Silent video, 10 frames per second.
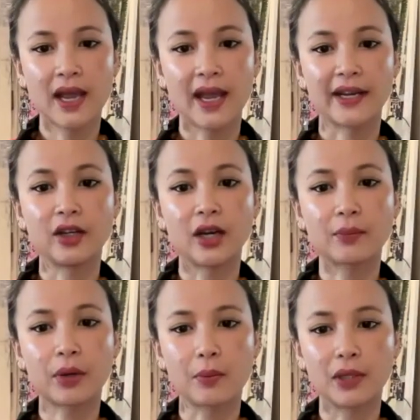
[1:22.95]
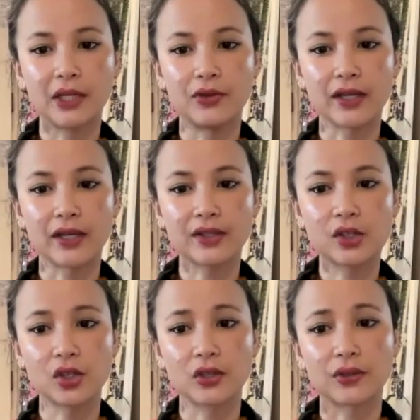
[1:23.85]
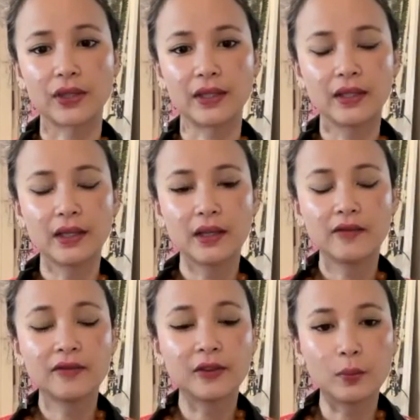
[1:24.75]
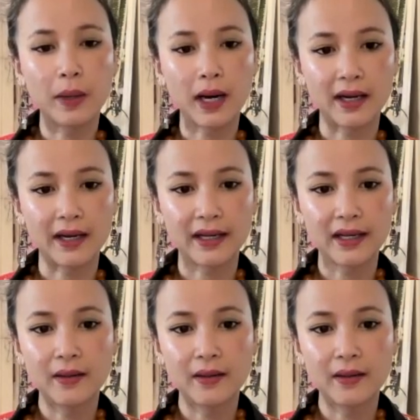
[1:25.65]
and not properly dressed children flew by,